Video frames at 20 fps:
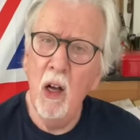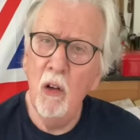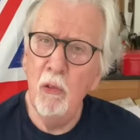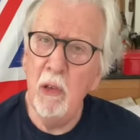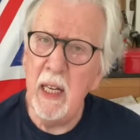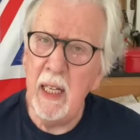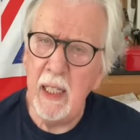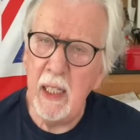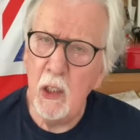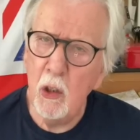
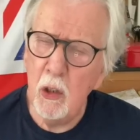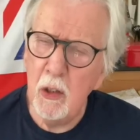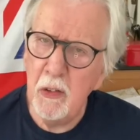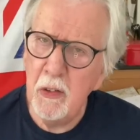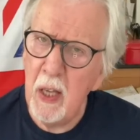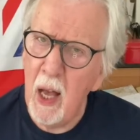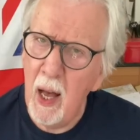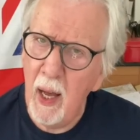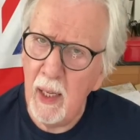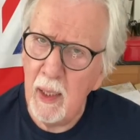really good
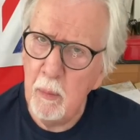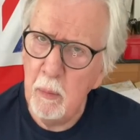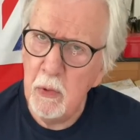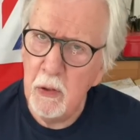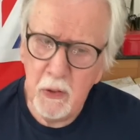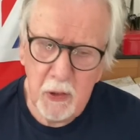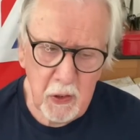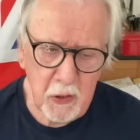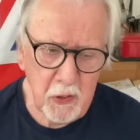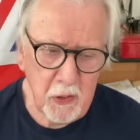times
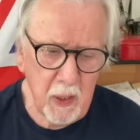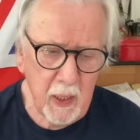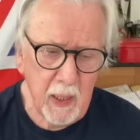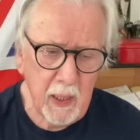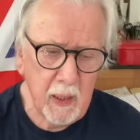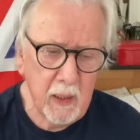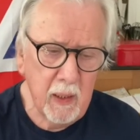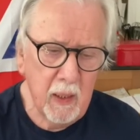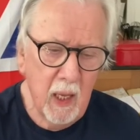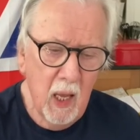to
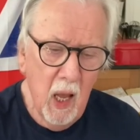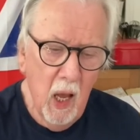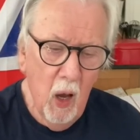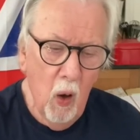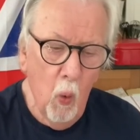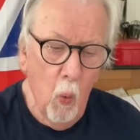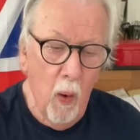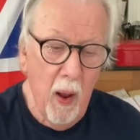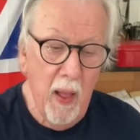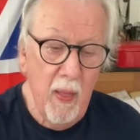sing.
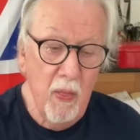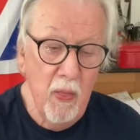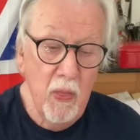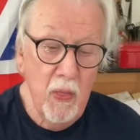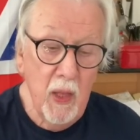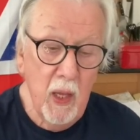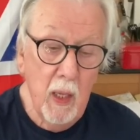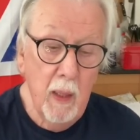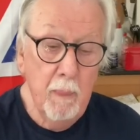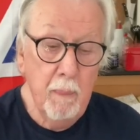When
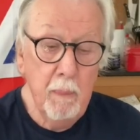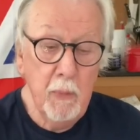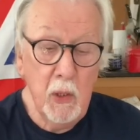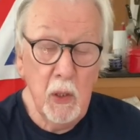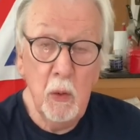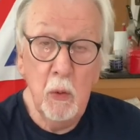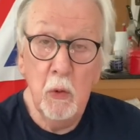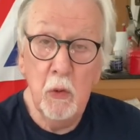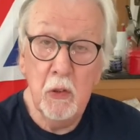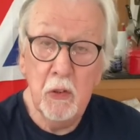the
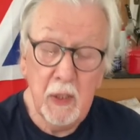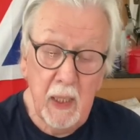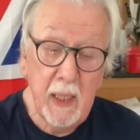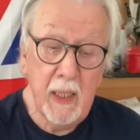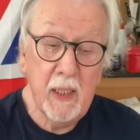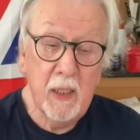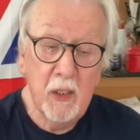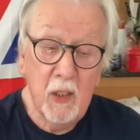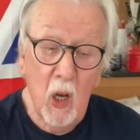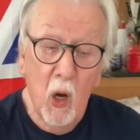
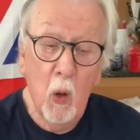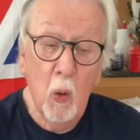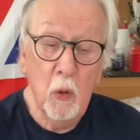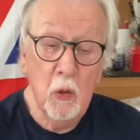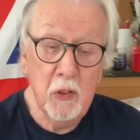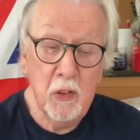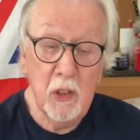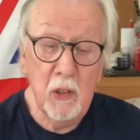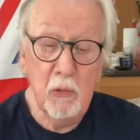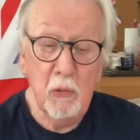music
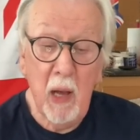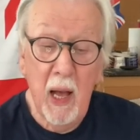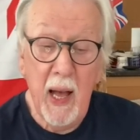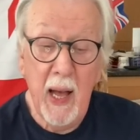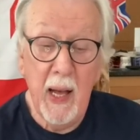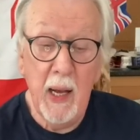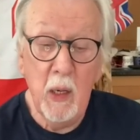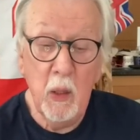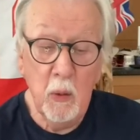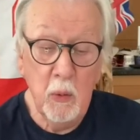goes
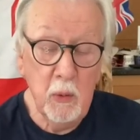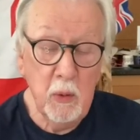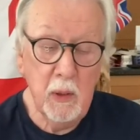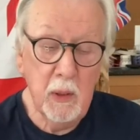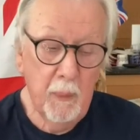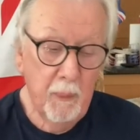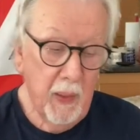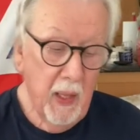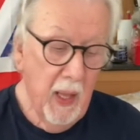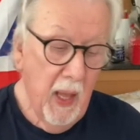around,
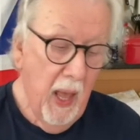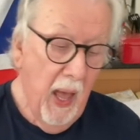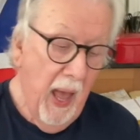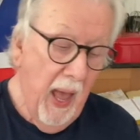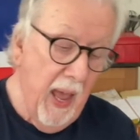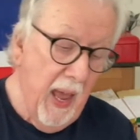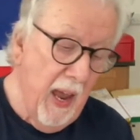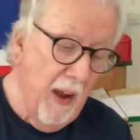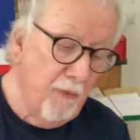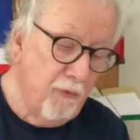
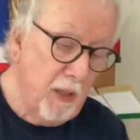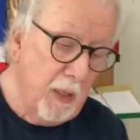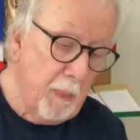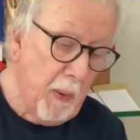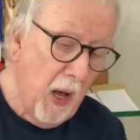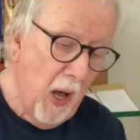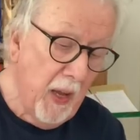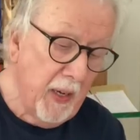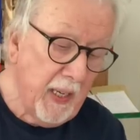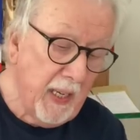
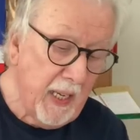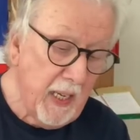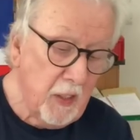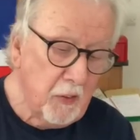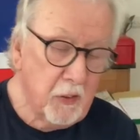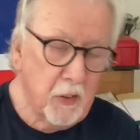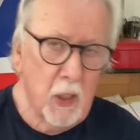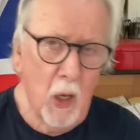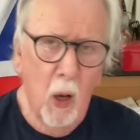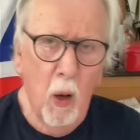
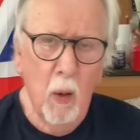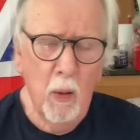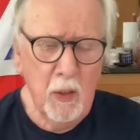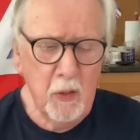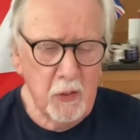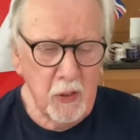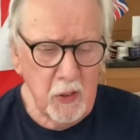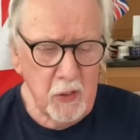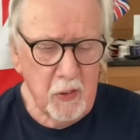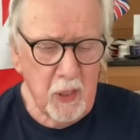everybody's going
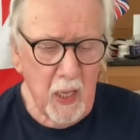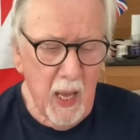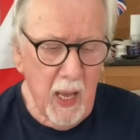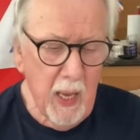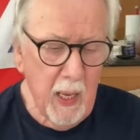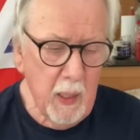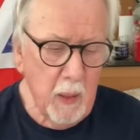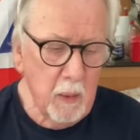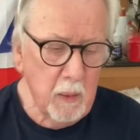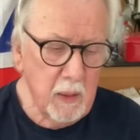to
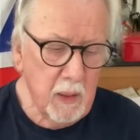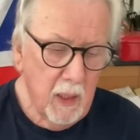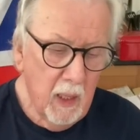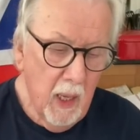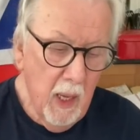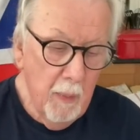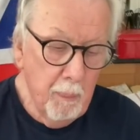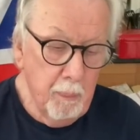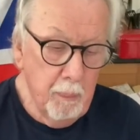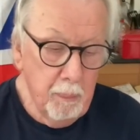town.
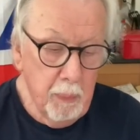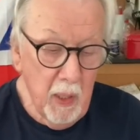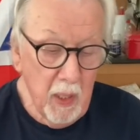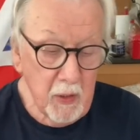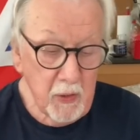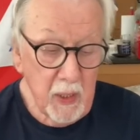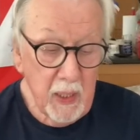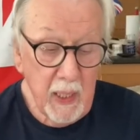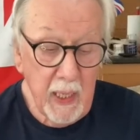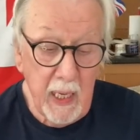But
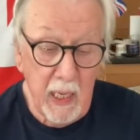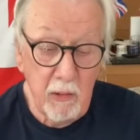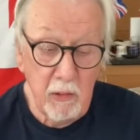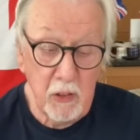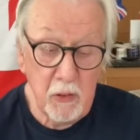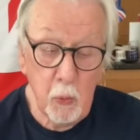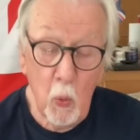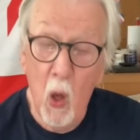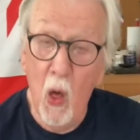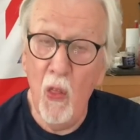here
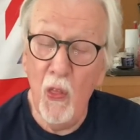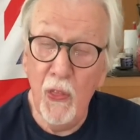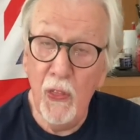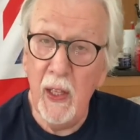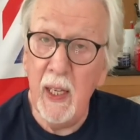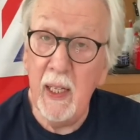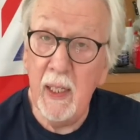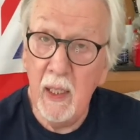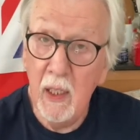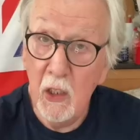is one
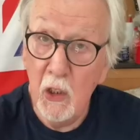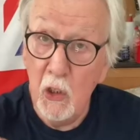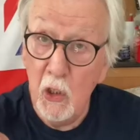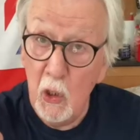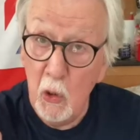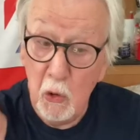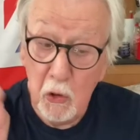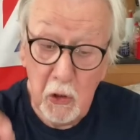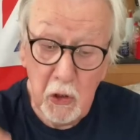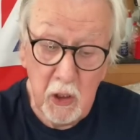thing
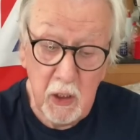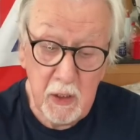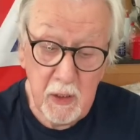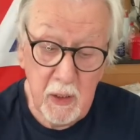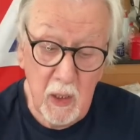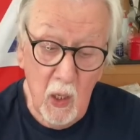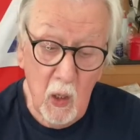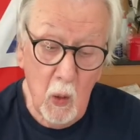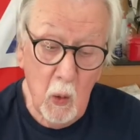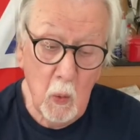you should
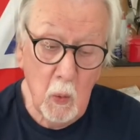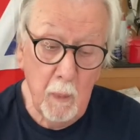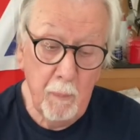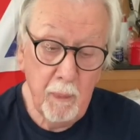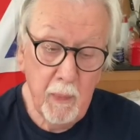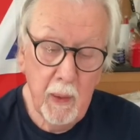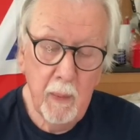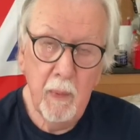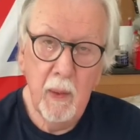know.